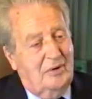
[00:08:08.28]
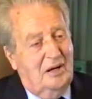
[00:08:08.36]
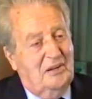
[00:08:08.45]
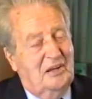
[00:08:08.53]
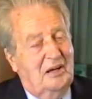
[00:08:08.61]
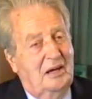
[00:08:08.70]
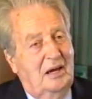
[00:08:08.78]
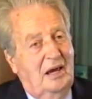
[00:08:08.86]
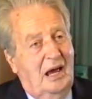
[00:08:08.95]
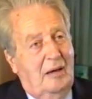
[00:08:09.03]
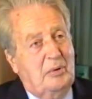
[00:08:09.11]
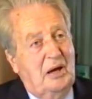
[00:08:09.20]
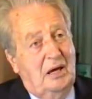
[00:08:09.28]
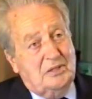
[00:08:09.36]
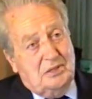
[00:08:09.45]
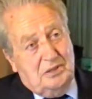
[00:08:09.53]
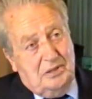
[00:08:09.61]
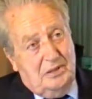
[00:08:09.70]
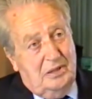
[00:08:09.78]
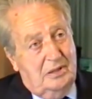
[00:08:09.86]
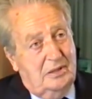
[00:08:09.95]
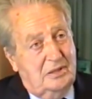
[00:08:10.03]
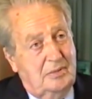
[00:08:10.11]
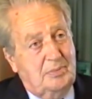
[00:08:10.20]
rather haphazard
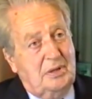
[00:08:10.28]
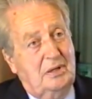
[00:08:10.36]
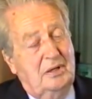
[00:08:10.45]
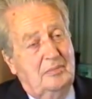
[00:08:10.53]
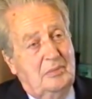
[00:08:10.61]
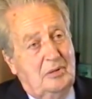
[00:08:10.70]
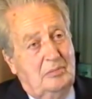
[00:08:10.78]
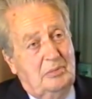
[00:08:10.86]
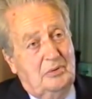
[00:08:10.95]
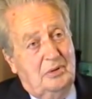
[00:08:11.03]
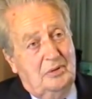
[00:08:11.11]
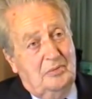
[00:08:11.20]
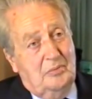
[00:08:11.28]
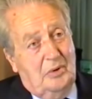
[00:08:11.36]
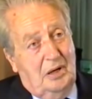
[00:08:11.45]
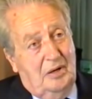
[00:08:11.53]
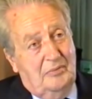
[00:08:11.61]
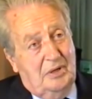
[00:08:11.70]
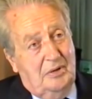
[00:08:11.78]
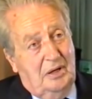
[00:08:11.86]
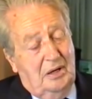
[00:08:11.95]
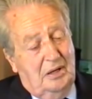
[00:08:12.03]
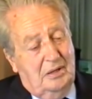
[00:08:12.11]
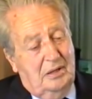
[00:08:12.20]
and typically Milbourne way of
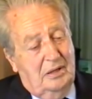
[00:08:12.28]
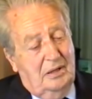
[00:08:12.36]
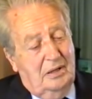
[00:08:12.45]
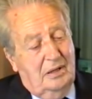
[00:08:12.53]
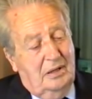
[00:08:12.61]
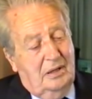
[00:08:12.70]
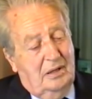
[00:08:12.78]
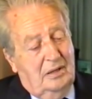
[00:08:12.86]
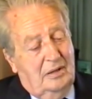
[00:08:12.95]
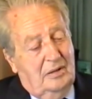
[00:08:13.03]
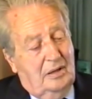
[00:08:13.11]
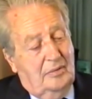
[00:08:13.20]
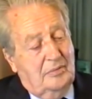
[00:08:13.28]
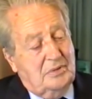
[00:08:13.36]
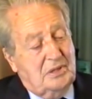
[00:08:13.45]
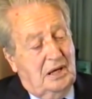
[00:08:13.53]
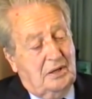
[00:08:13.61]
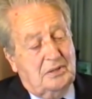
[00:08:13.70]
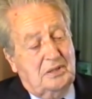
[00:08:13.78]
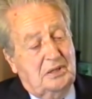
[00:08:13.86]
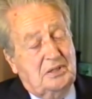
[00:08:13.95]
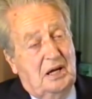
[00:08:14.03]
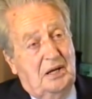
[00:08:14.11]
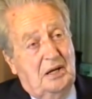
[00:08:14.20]
doing it. I was actually
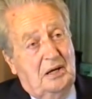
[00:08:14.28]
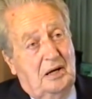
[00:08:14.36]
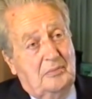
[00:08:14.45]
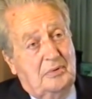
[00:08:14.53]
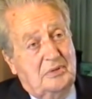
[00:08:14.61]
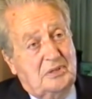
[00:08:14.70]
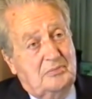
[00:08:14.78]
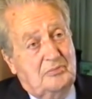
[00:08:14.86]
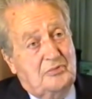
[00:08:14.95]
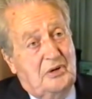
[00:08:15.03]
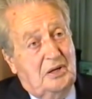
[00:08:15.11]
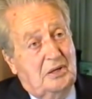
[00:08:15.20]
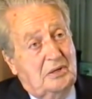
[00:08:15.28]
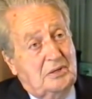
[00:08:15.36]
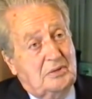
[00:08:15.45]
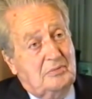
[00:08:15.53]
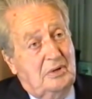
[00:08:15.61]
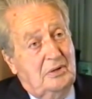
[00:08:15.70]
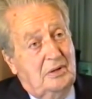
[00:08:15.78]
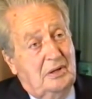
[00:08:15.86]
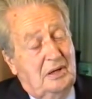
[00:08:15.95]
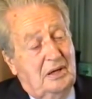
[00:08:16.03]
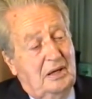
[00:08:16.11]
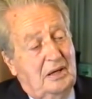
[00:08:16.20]
dining out with some friends when
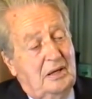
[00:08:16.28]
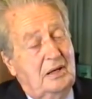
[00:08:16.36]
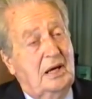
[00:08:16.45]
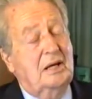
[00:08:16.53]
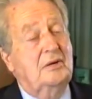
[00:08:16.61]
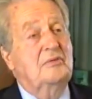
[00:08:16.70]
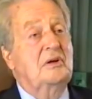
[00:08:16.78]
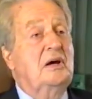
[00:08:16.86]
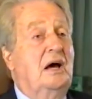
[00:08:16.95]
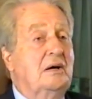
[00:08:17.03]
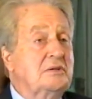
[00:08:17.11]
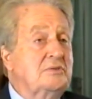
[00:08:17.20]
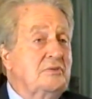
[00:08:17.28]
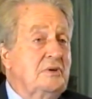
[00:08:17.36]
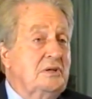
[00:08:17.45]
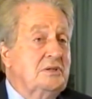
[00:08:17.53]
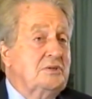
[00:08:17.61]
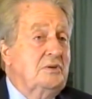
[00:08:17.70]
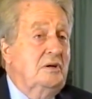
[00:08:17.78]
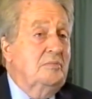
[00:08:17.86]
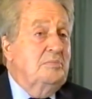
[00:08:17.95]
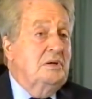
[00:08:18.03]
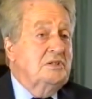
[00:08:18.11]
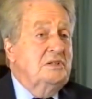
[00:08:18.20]
the lady of the house, a very strong
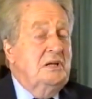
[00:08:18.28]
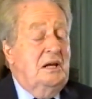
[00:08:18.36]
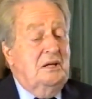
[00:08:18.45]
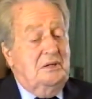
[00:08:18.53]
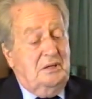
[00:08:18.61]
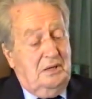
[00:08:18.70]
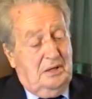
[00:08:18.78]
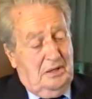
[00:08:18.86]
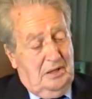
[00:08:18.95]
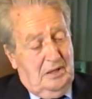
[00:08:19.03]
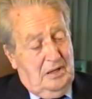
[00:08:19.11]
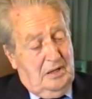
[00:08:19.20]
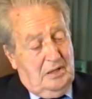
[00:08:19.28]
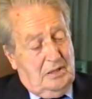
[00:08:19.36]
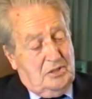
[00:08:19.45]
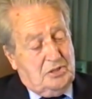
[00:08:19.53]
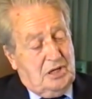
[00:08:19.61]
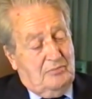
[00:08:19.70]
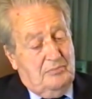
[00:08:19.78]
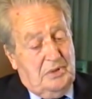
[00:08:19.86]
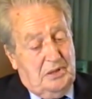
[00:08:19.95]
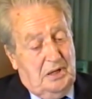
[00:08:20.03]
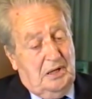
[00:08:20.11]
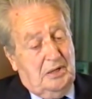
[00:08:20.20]
personality, shoved me
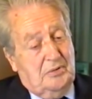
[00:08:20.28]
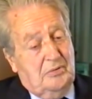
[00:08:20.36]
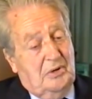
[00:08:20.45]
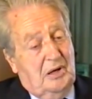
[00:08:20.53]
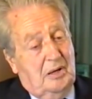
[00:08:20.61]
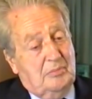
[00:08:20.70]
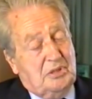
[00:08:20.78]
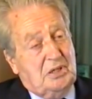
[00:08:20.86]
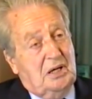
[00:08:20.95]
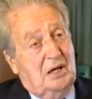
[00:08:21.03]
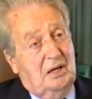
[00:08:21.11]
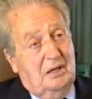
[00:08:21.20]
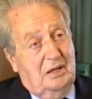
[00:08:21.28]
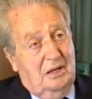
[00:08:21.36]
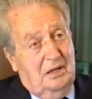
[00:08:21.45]
down into an armchair,